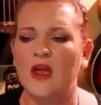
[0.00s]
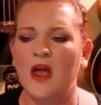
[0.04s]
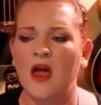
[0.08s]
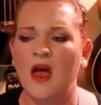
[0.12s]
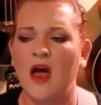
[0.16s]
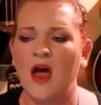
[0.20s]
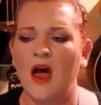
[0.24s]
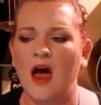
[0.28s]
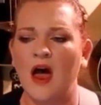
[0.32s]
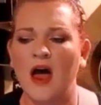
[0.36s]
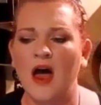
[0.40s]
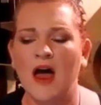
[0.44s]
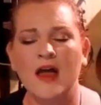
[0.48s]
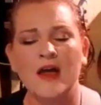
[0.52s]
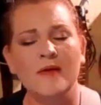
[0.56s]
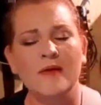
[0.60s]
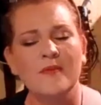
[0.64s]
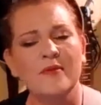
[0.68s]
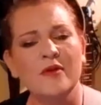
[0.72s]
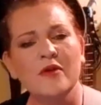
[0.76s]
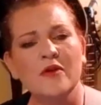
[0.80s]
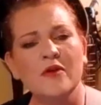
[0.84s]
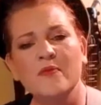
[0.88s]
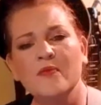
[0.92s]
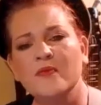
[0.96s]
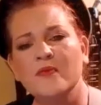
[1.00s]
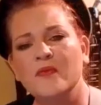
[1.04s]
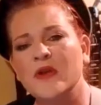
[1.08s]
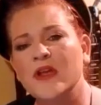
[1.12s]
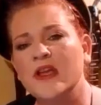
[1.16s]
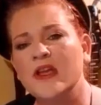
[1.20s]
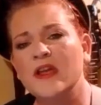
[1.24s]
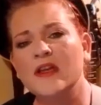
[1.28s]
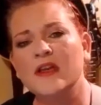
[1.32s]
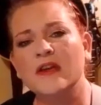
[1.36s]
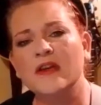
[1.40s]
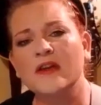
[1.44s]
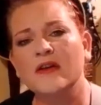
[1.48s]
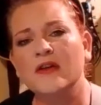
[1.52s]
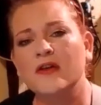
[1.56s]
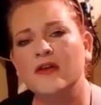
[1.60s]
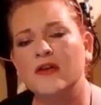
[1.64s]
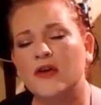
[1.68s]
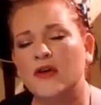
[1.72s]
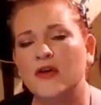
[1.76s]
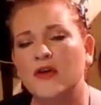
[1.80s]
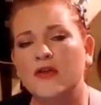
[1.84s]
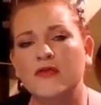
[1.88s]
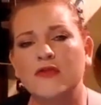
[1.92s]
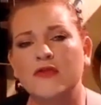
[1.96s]
I'm your beacon of
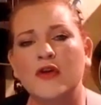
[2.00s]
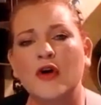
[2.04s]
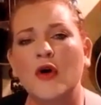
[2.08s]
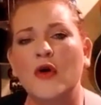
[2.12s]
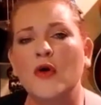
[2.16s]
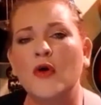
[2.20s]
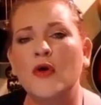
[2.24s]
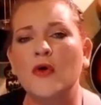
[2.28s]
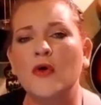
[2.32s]
hope.